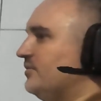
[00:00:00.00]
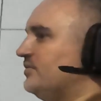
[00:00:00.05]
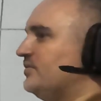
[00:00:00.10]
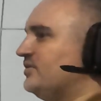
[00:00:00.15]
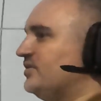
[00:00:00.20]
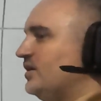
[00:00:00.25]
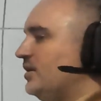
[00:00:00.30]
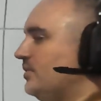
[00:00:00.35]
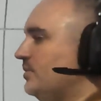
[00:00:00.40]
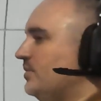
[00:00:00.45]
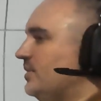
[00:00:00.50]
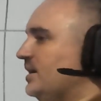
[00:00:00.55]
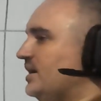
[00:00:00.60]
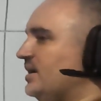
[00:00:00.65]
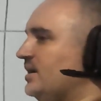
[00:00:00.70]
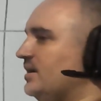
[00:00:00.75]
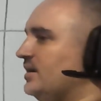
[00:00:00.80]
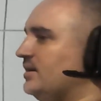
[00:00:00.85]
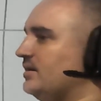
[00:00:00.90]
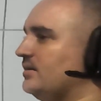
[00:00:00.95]

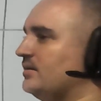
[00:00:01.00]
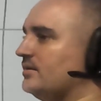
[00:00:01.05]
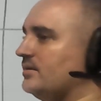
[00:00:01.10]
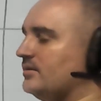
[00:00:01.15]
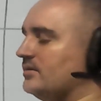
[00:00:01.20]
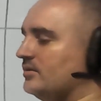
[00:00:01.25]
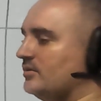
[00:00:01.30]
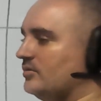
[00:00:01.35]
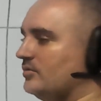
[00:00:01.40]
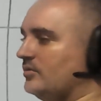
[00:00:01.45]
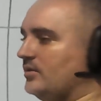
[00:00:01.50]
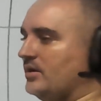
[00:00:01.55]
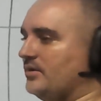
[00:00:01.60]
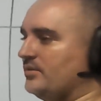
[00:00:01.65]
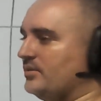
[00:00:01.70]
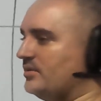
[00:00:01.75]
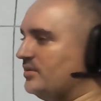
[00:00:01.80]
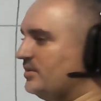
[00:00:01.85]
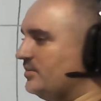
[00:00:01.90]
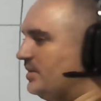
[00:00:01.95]
somebody, one of
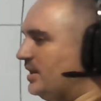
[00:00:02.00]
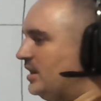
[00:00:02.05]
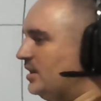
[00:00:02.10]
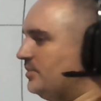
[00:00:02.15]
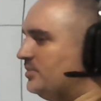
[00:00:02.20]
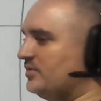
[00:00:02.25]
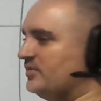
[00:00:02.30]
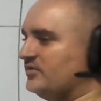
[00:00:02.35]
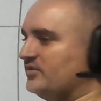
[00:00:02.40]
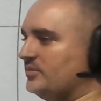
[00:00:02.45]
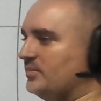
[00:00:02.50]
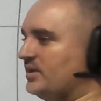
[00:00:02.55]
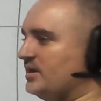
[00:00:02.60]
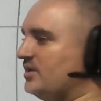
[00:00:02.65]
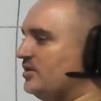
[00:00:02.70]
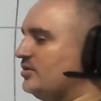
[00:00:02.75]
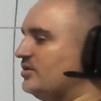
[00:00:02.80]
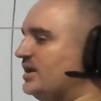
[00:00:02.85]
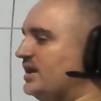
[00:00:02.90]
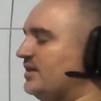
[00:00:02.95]
your developers, somebody that
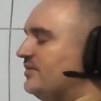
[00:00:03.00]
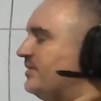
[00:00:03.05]
you gave